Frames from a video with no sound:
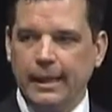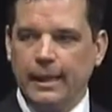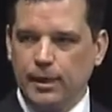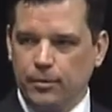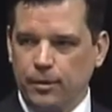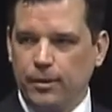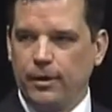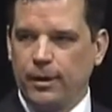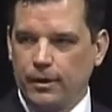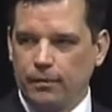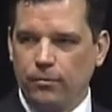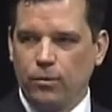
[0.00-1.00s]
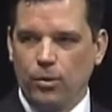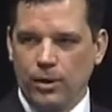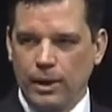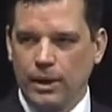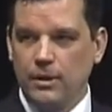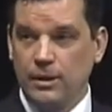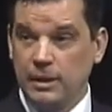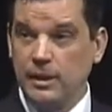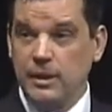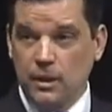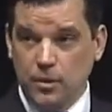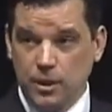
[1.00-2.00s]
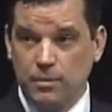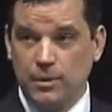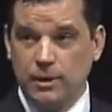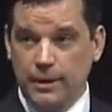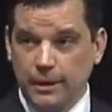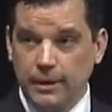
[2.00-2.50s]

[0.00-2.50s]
as we're kind of rolling out, and it is going to be